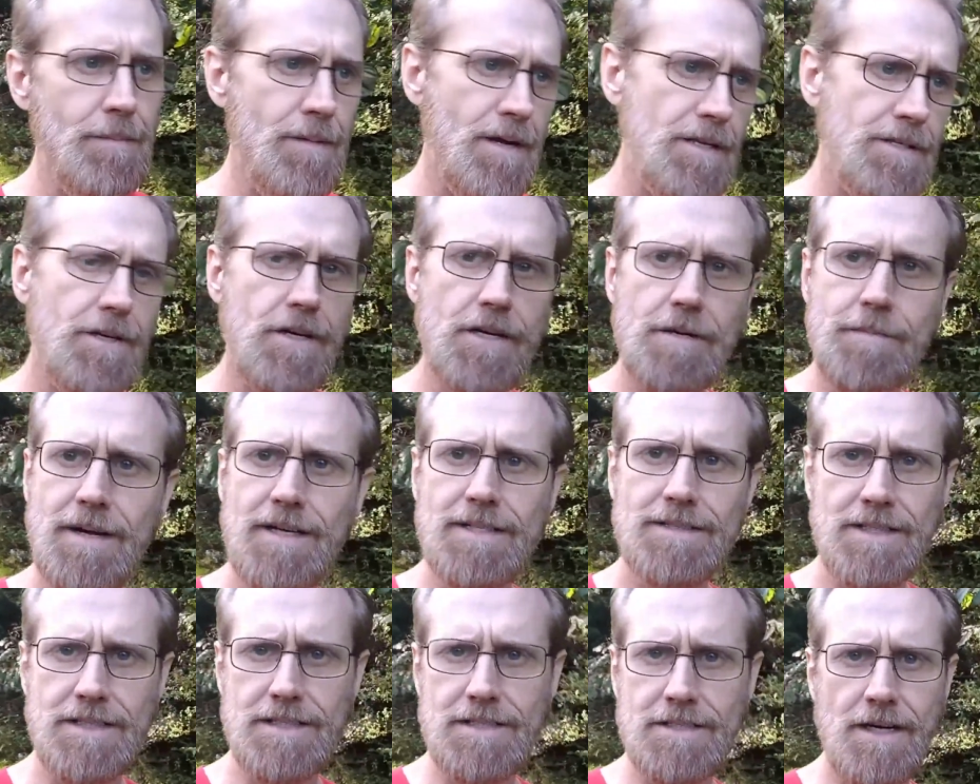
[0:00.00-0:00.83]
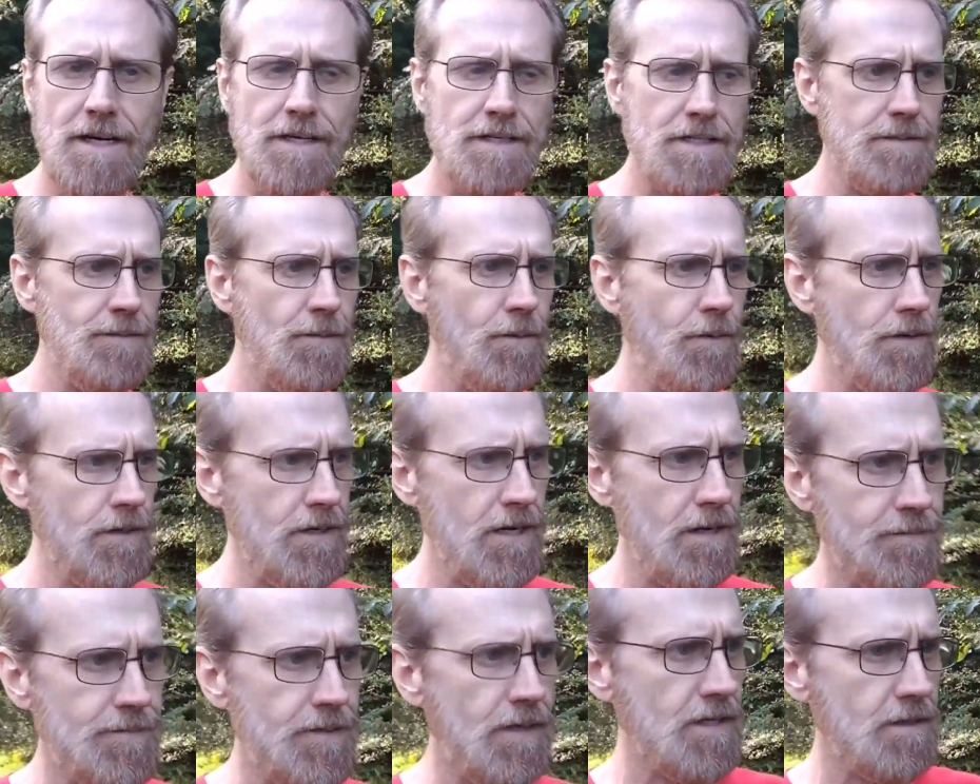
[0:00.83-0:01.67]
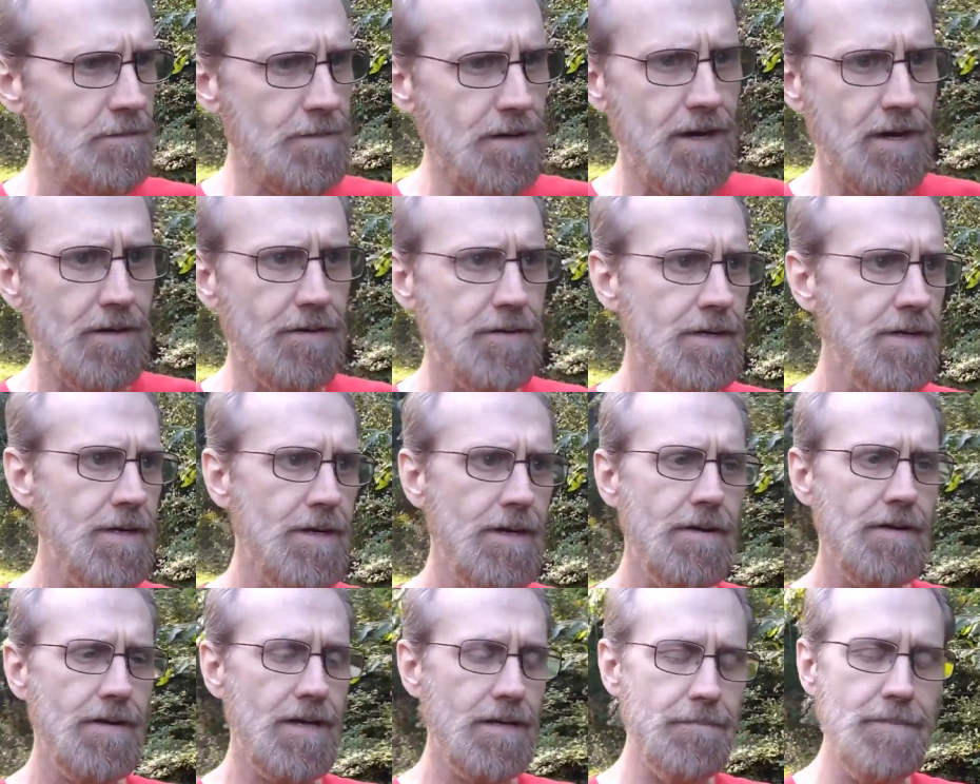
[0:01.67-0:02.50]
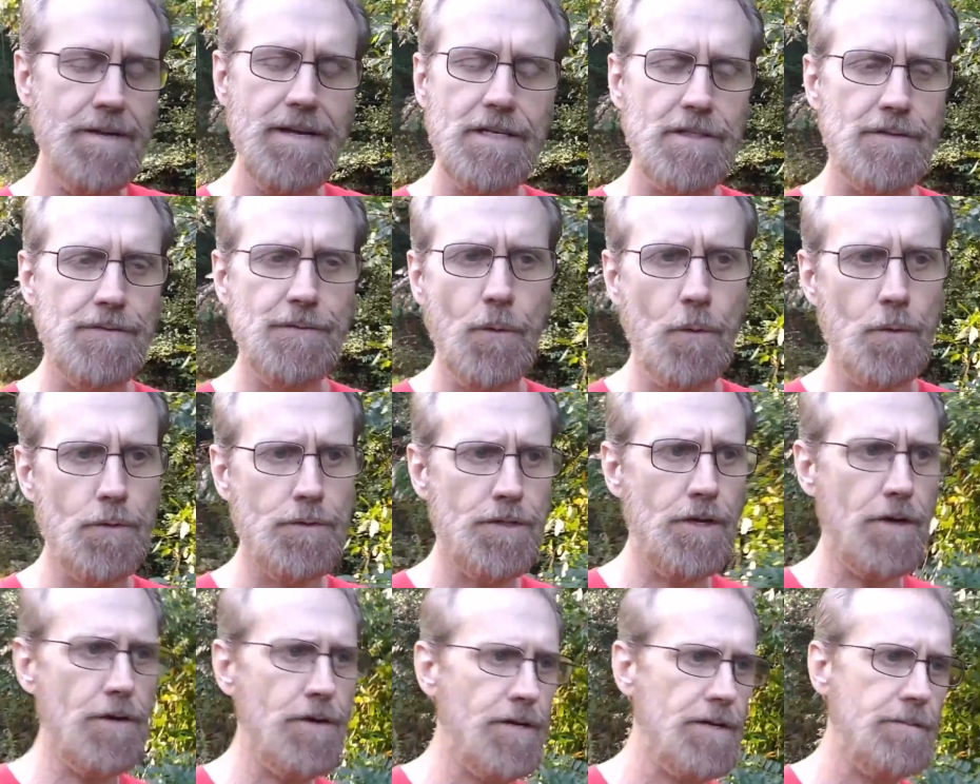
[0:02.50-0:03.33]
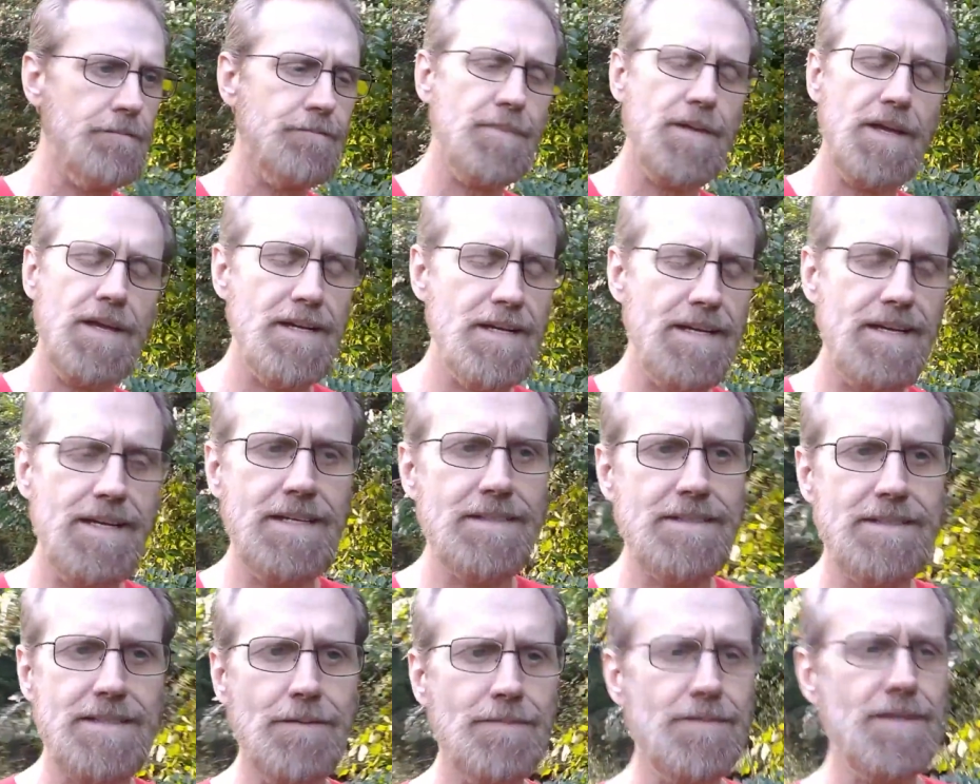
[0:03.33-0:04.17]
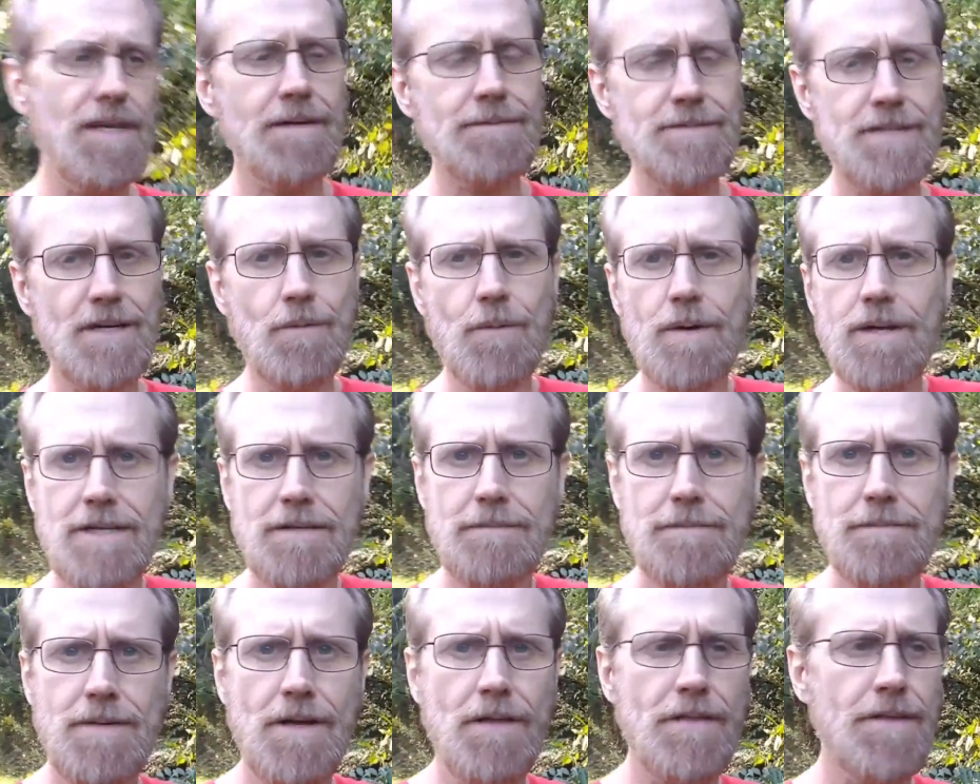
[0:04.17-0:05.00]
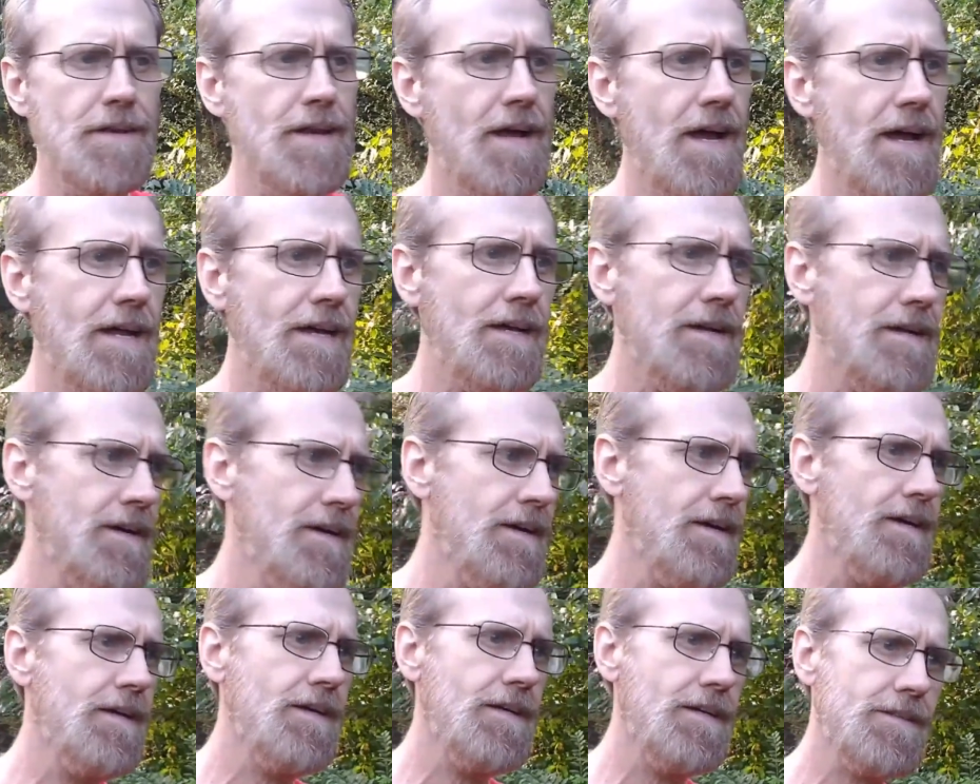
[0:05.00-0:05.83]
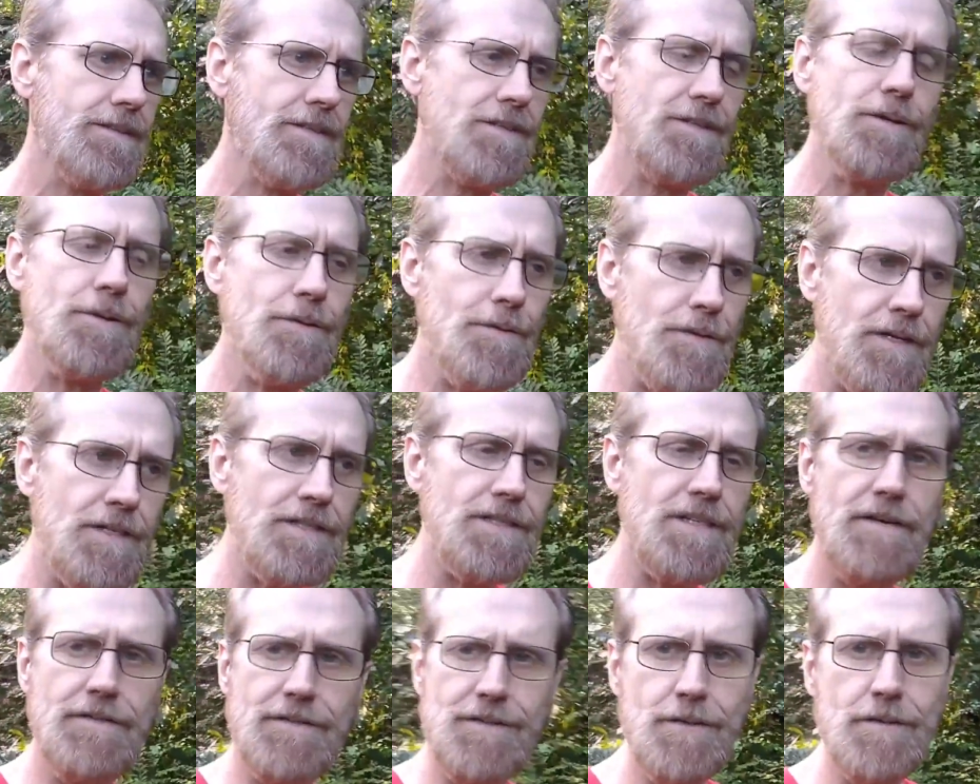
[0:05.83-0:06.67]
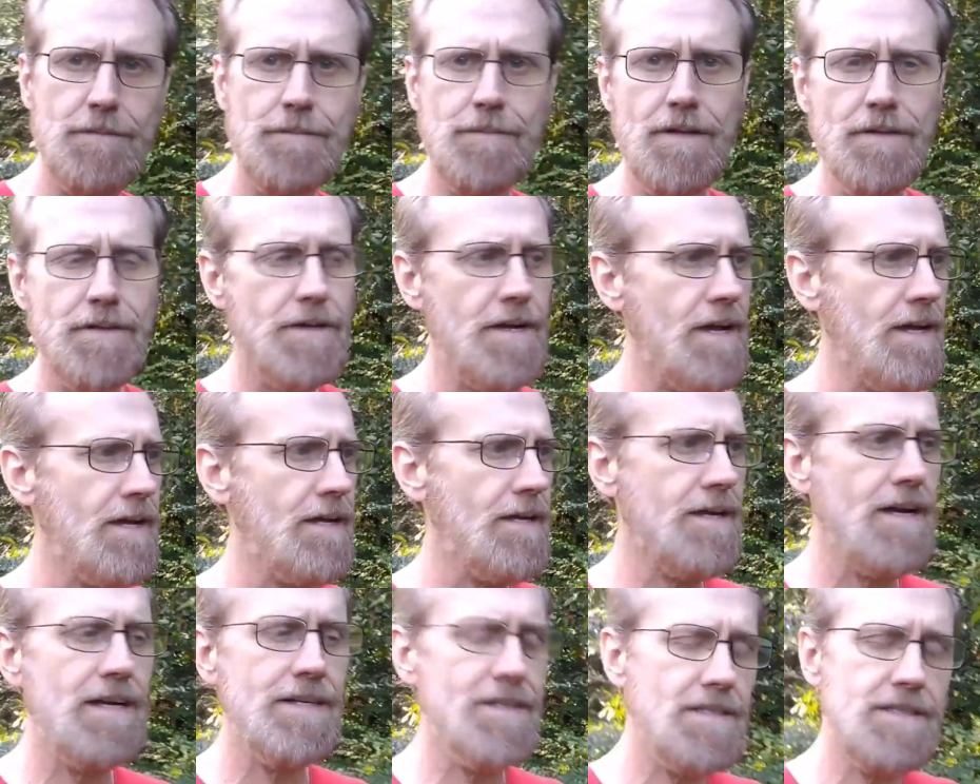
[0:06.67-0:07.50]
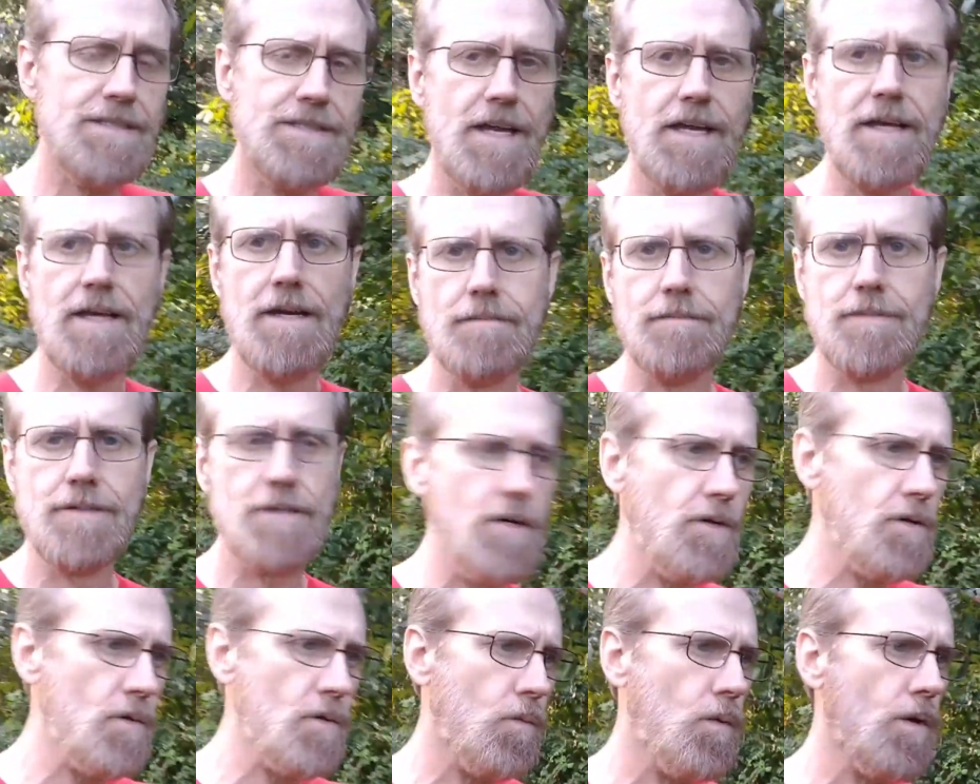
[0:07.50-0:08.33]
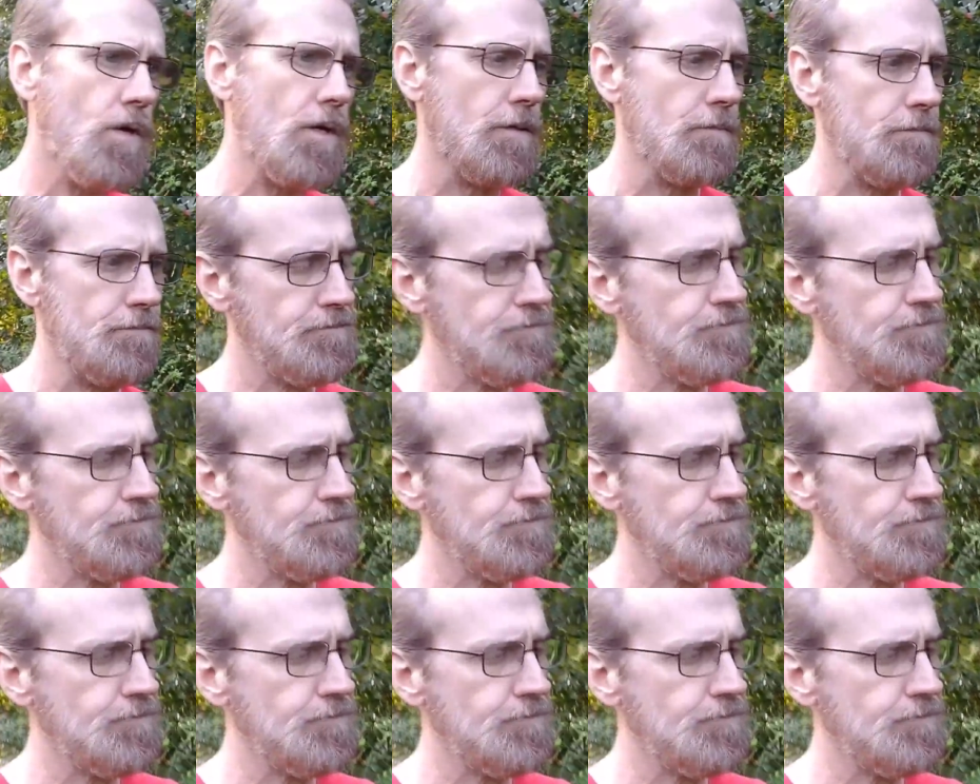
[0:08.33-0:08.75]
I'm not talking about 6 o'clock in the morning. I'm talking about, like me, it's 4:30. And again, sometimes I wake up in the middle of the night to do things you have to do in the middle of the night, and I just stay up and go to work.